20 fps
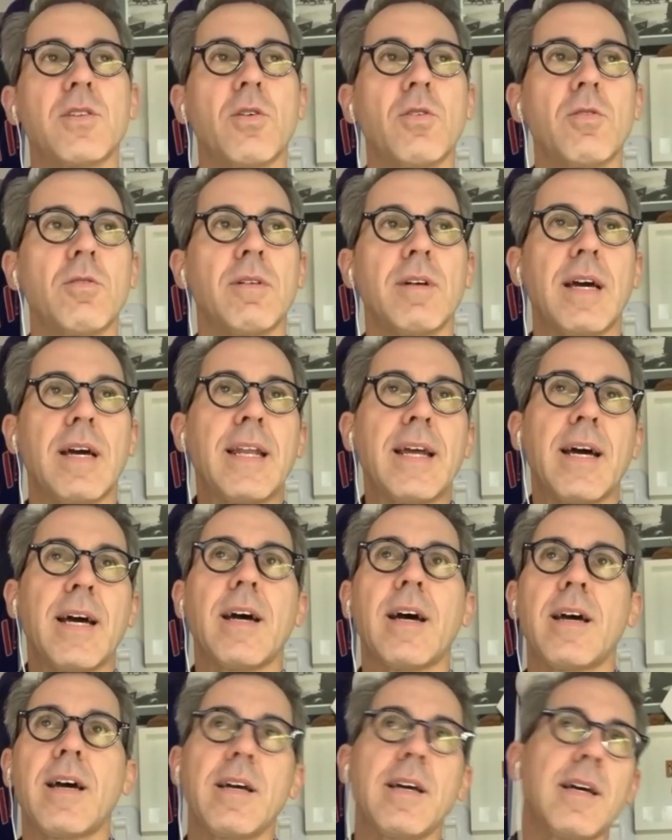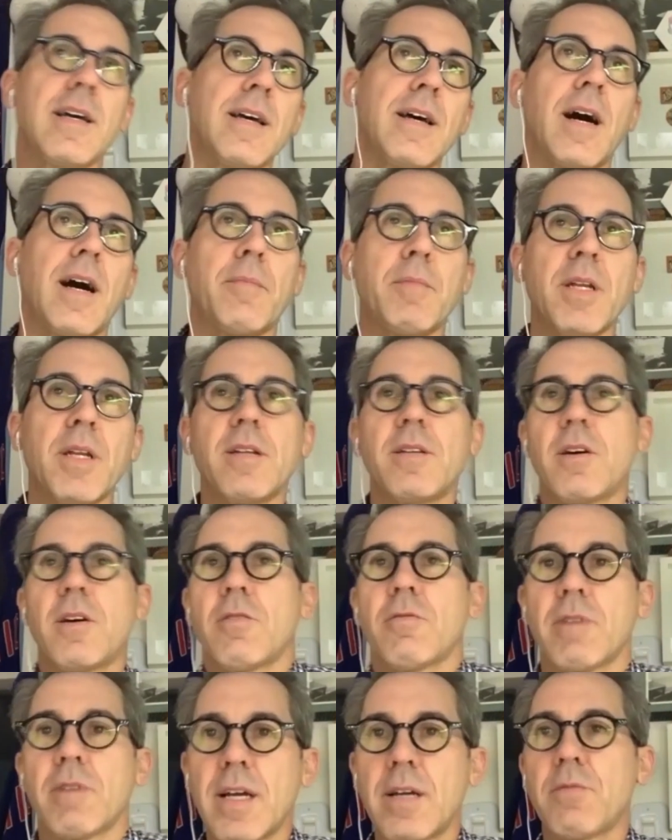And so, and
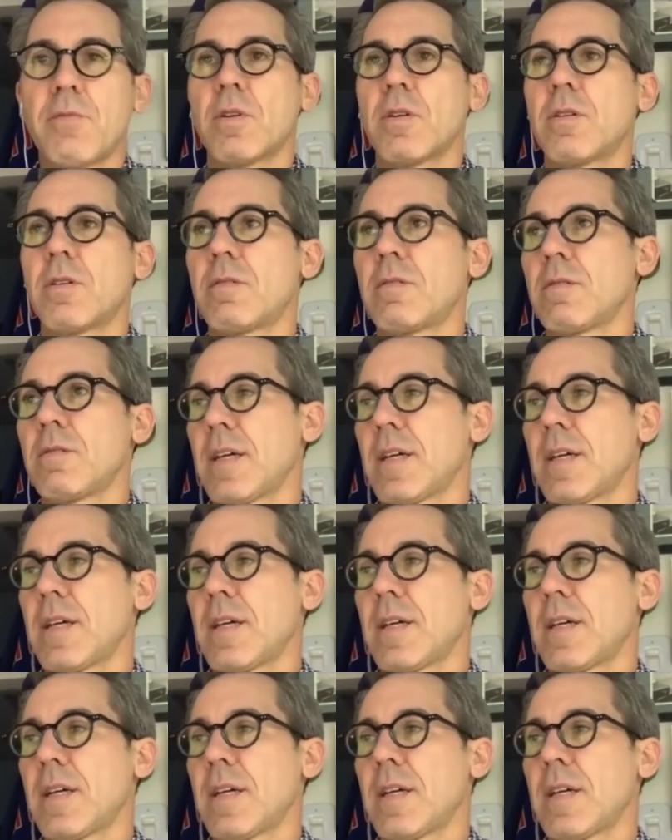I'm an adult, right?